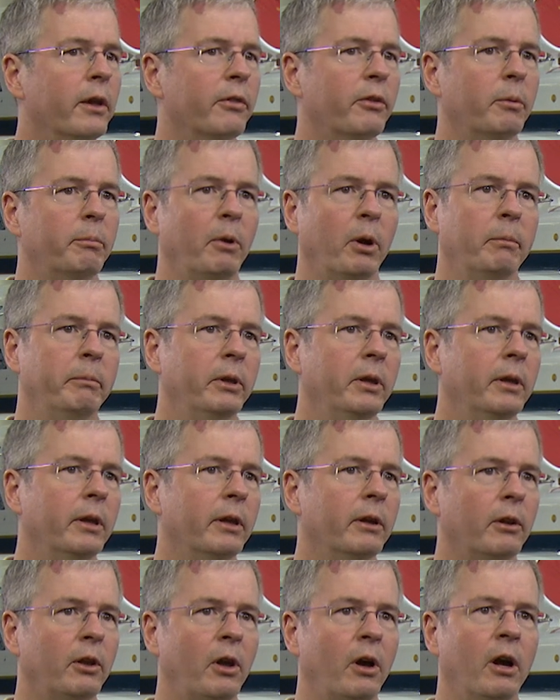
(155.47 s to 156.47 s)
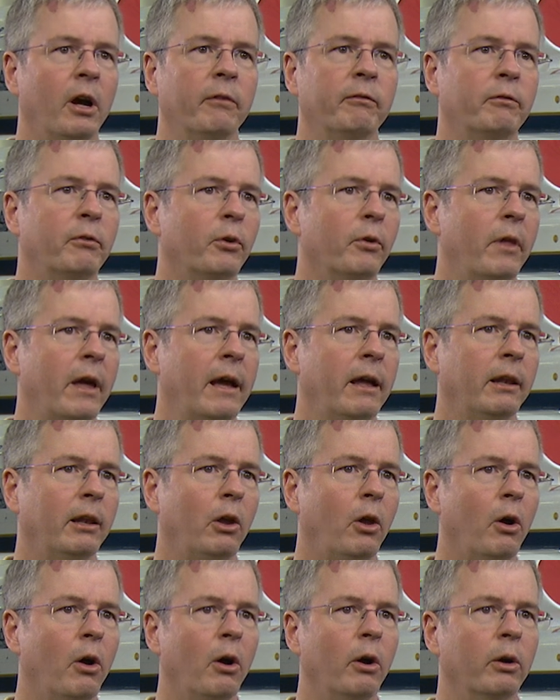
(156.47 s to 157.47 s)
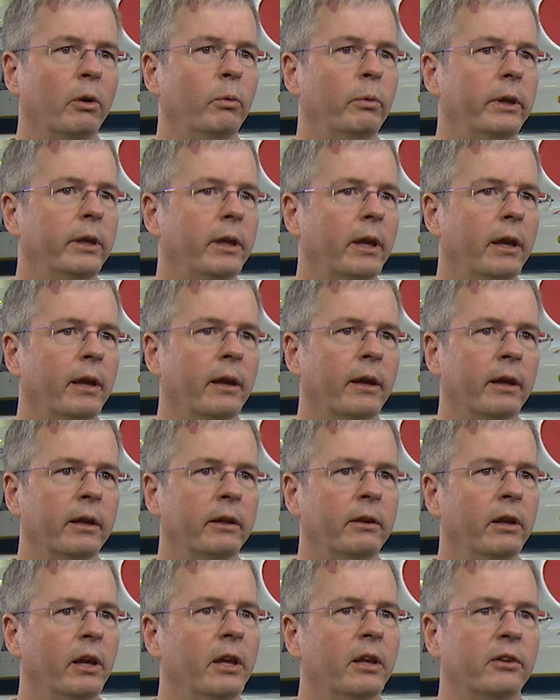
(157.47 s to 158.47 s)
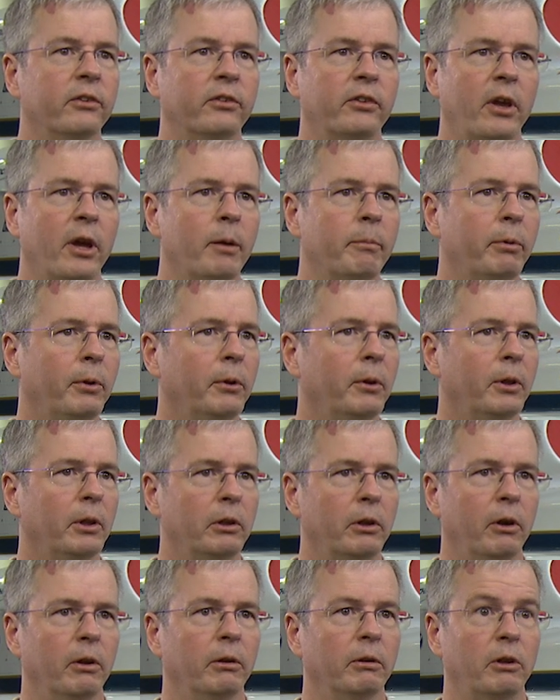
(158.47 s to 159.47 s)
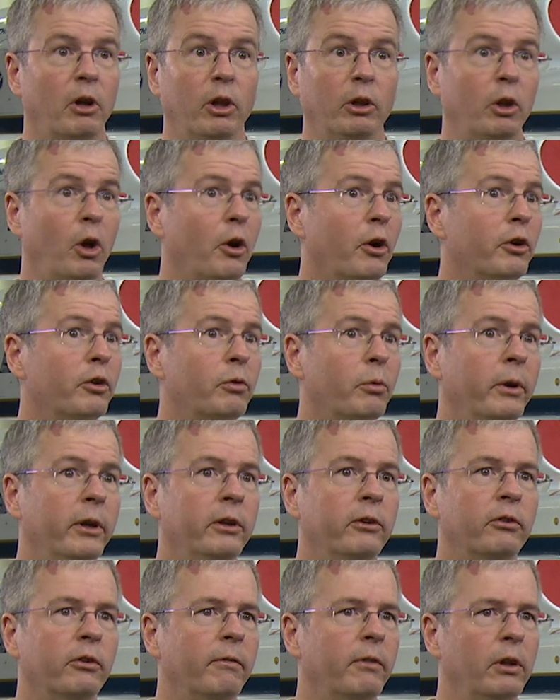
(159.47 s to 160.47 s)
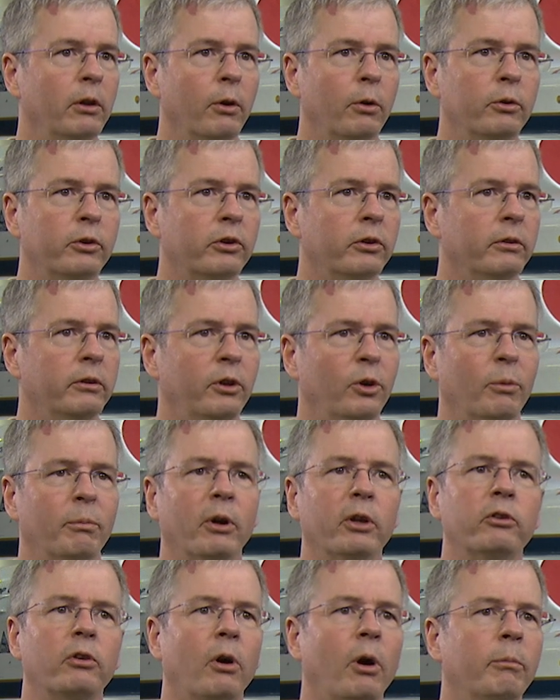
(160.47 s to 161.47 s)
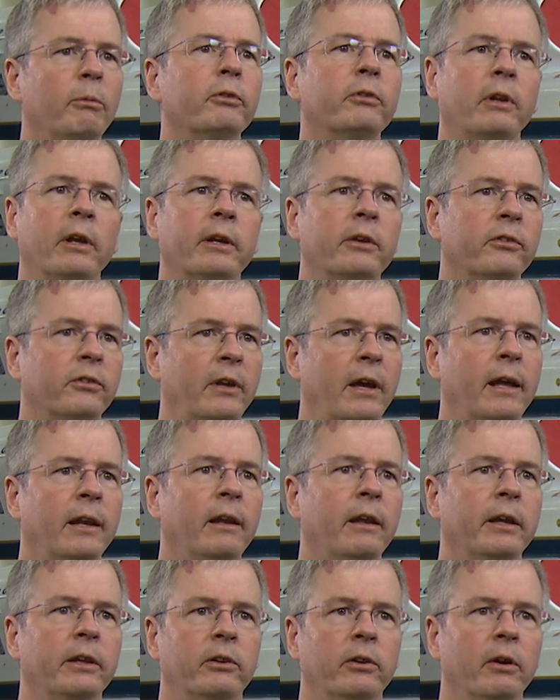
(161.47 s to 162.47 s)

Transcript: That by being aloft for that long, we can sample a, a large range of the ocean, you know, much almost like a satellite